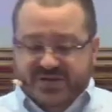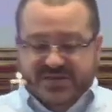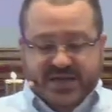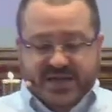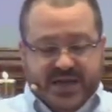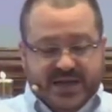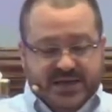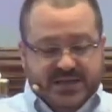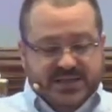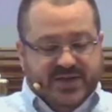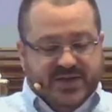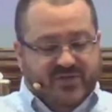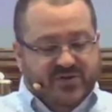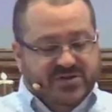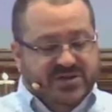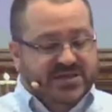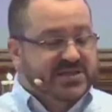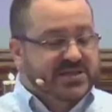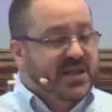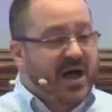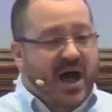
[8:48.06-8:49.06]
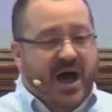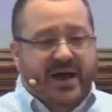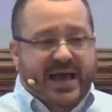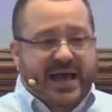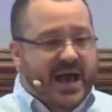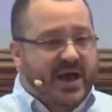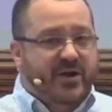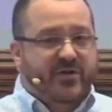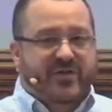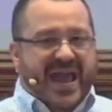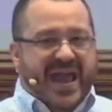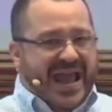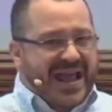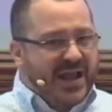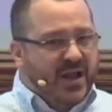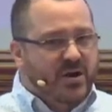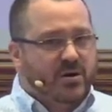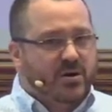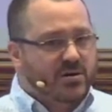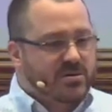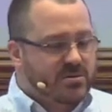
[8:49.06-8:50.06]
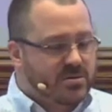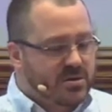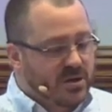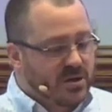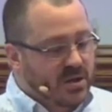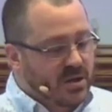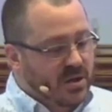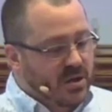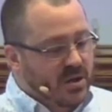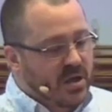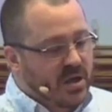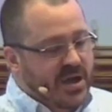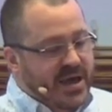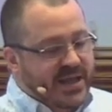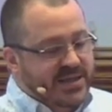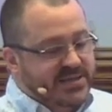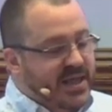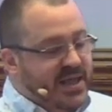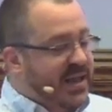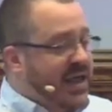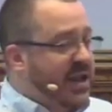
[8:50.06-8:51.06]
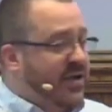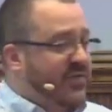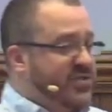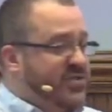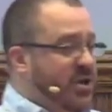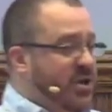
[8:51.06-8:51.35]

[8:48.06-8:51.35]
he delivers, is not out of anger. It's not out of some